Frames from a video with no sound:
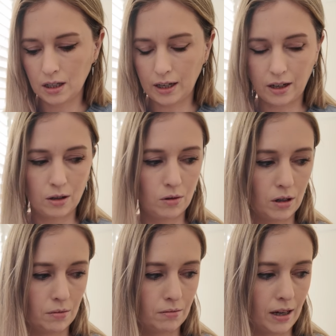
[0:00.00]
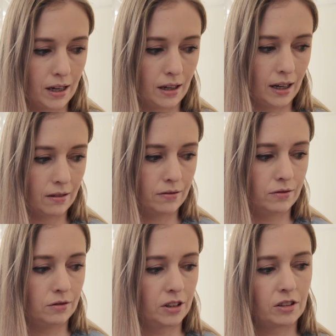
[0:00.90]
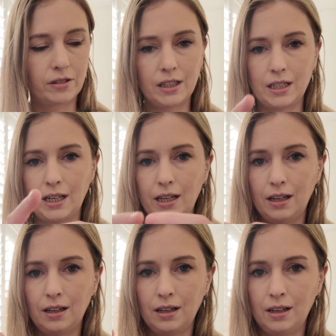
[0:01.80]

Like, I don't want to make it like a full 3D